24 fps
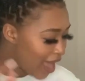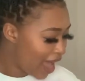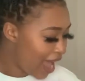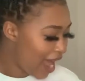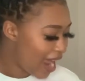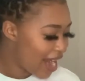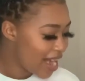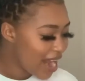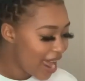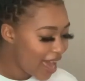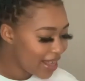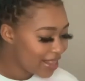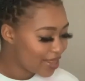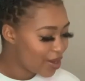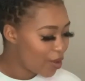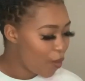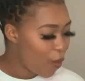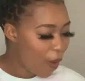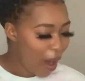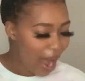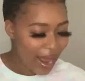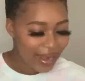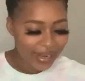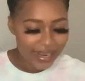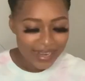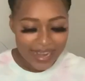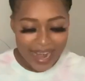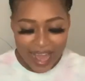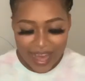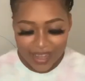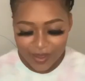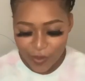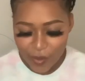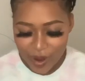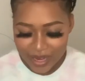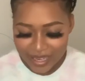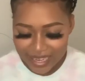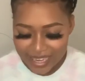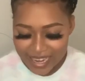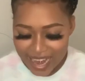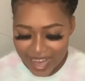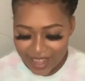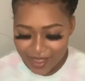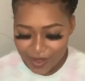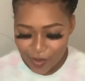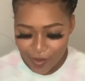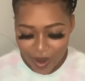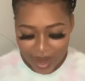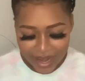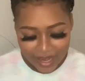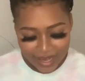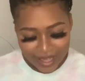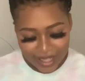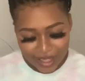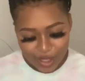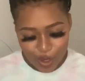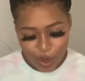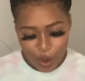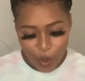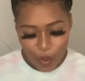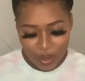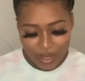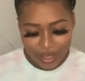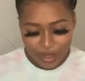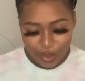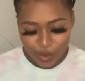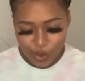Another one. Let's go.